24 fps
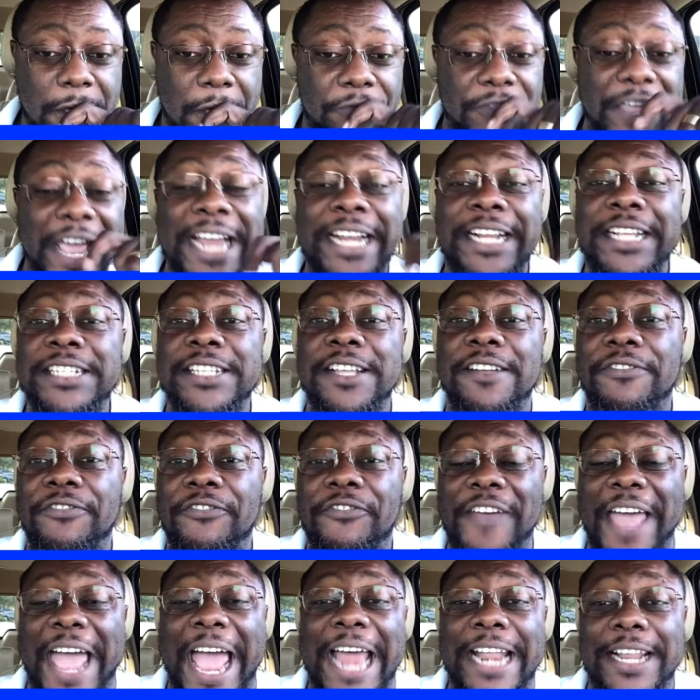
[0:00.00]
That is a
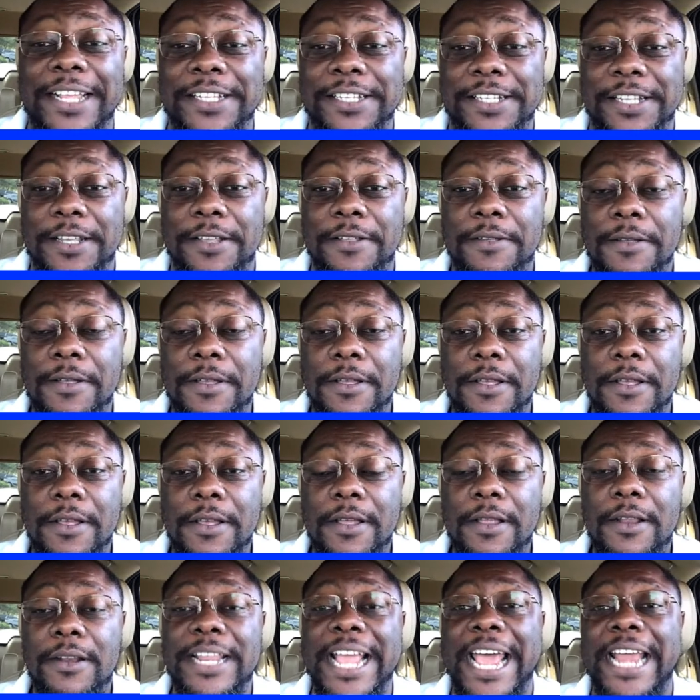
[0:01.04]
fallacy.
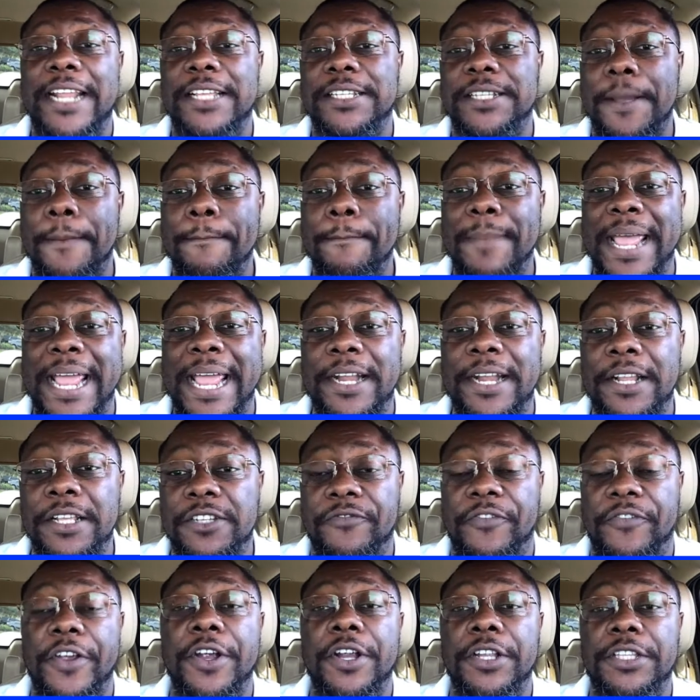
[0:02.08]
That is a
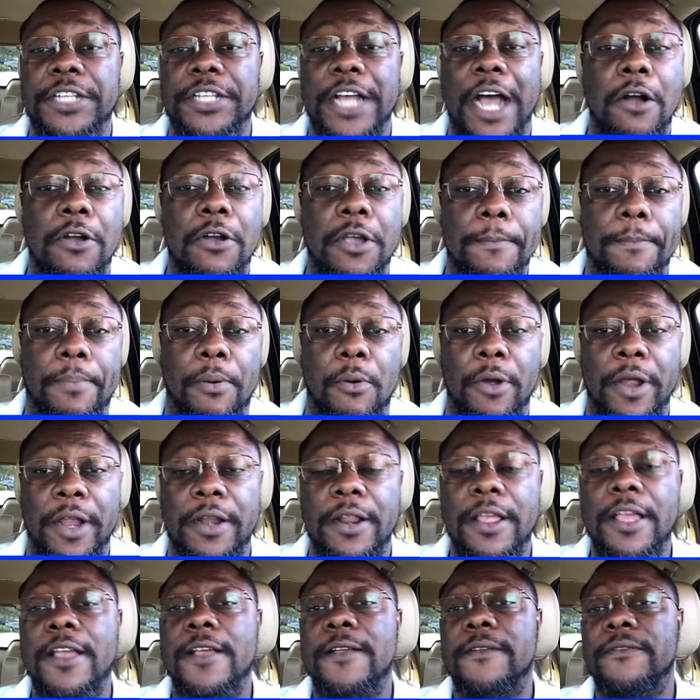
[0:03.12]
manosphere talking
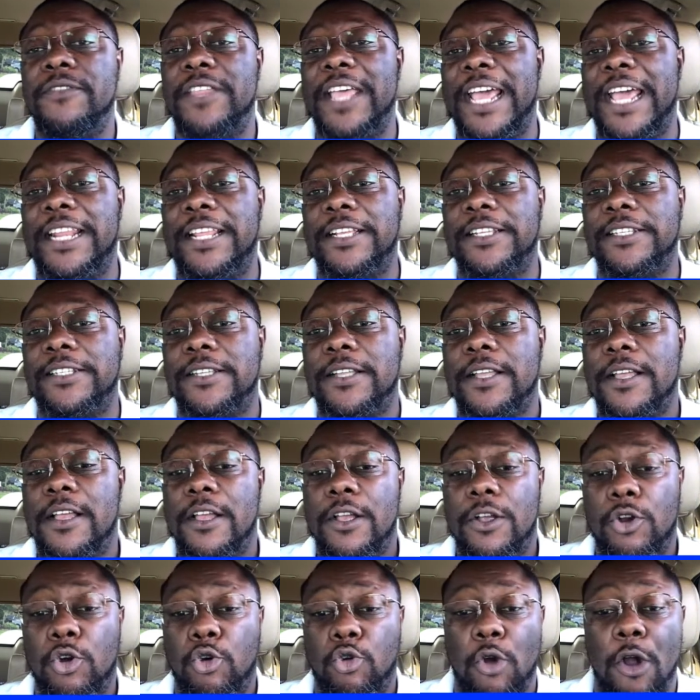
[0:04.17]
point that is
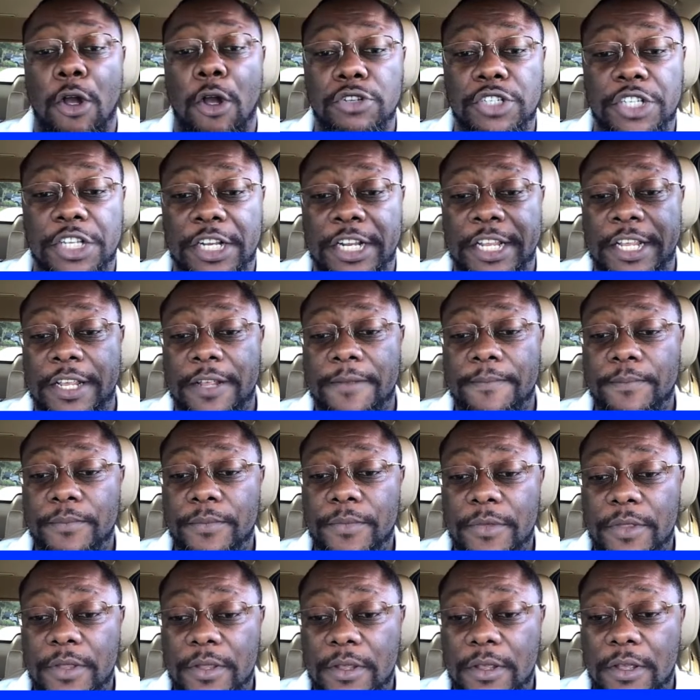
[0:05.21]
grossly
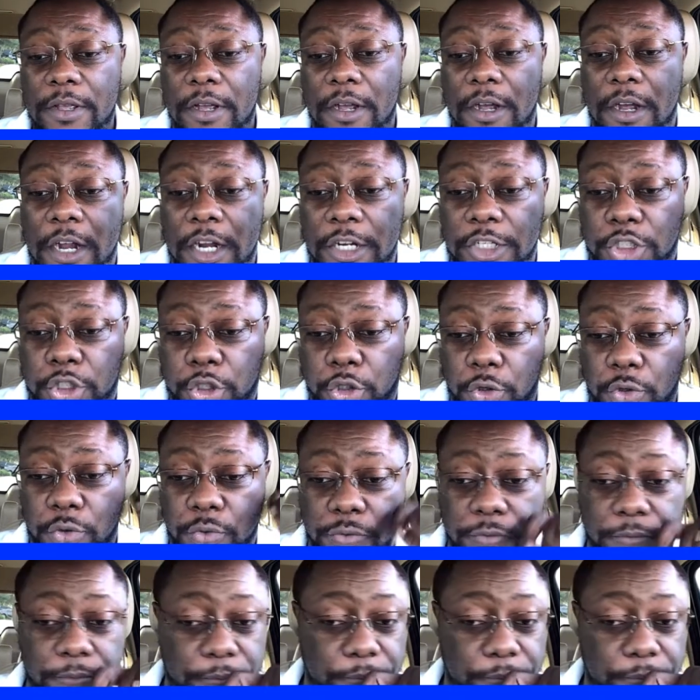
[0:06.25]
untrue.